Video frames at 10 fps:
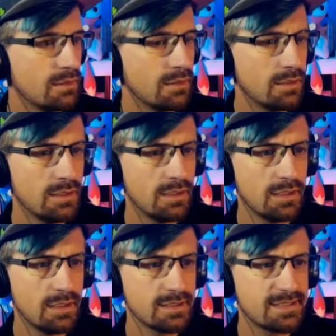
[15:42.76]

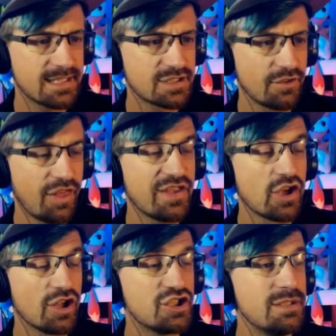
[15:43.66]
Text on
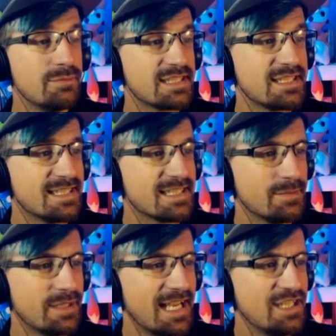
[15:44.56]
theology,
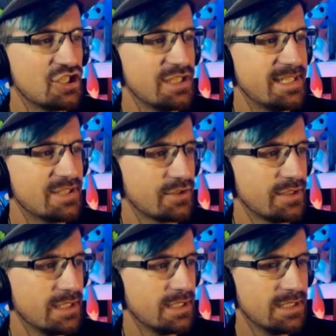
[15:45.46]
mysticism, and ancient
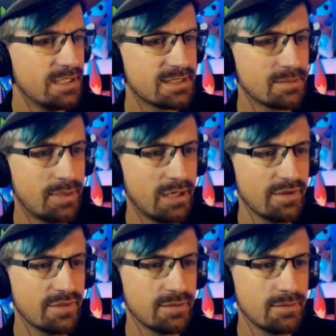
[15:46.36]
history. It's
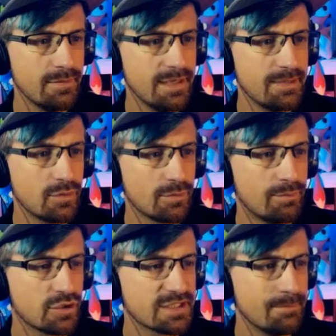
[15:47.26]
apparent that many more
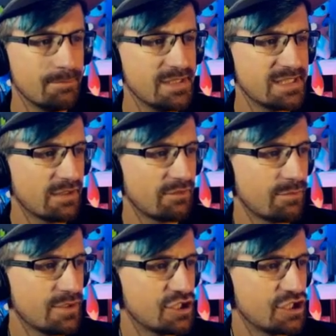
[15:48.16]
books are missing
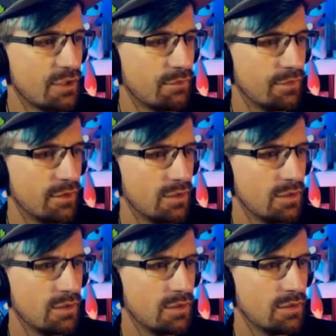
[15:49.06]
from the shelf,
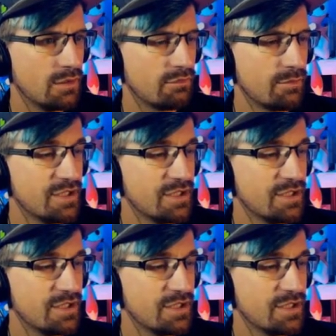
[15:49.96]
from this